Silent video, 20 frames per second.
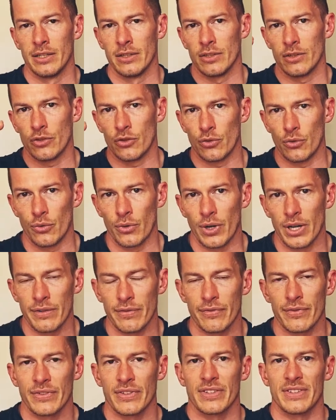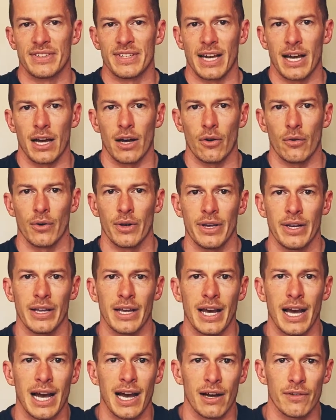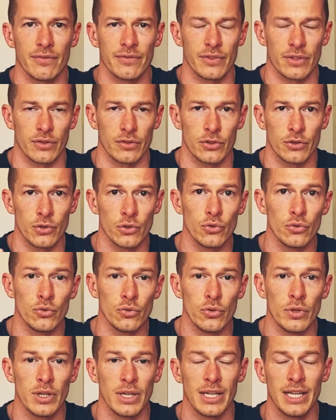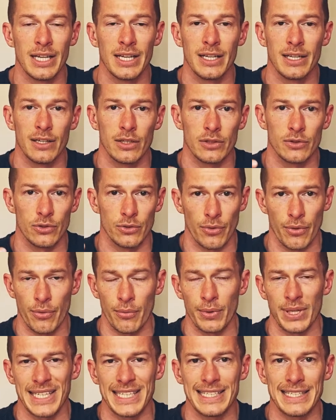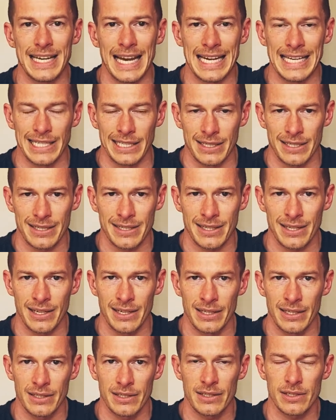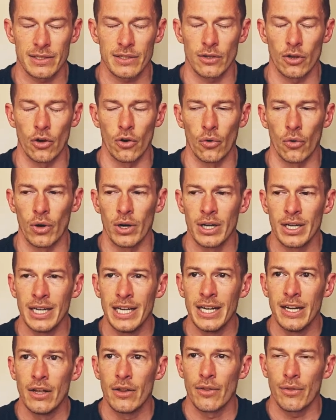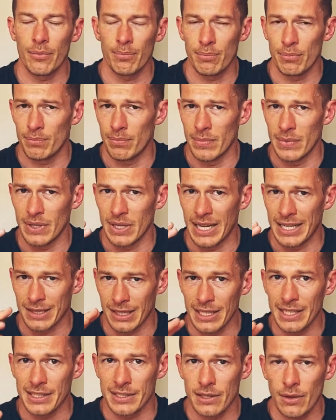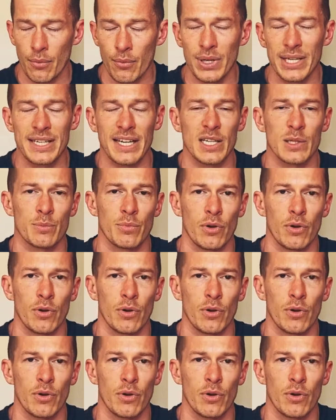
drift down after 2 to 3 days. So at least 3 days per